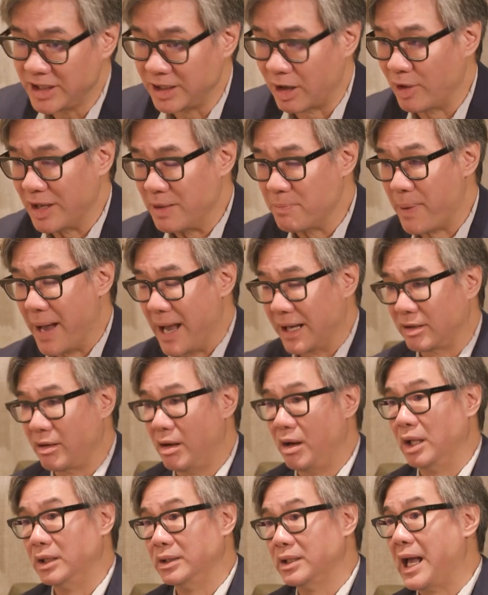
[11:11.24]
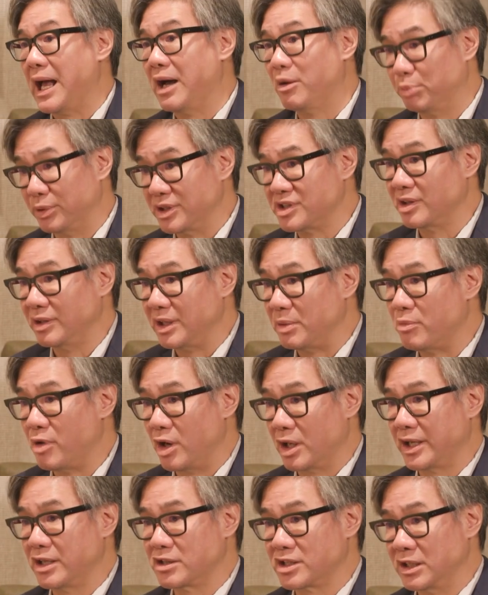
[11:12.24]
you know, impact on how Brazilian
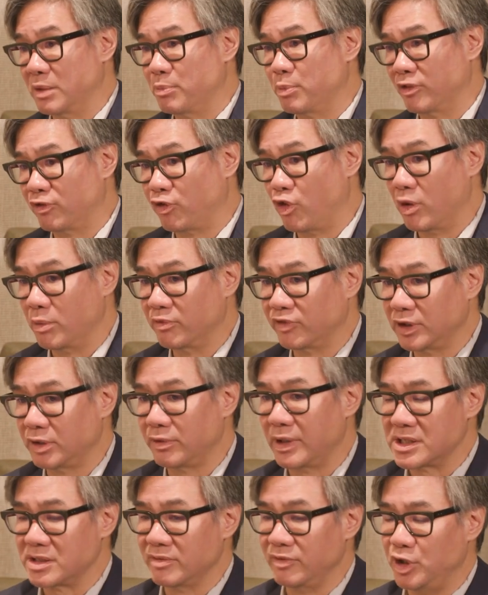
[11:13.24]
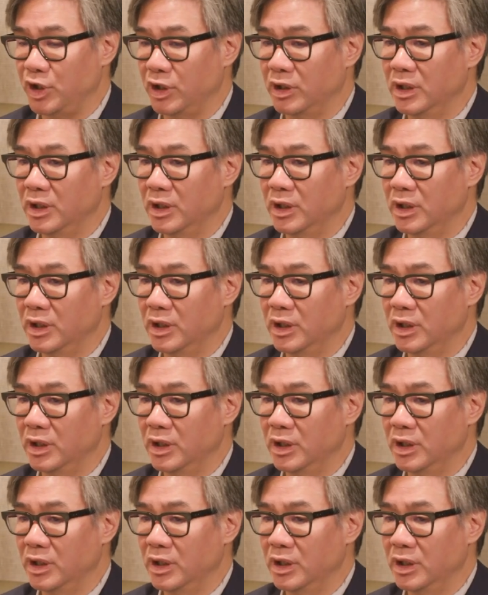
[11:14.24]
market is going to perform for the rest of the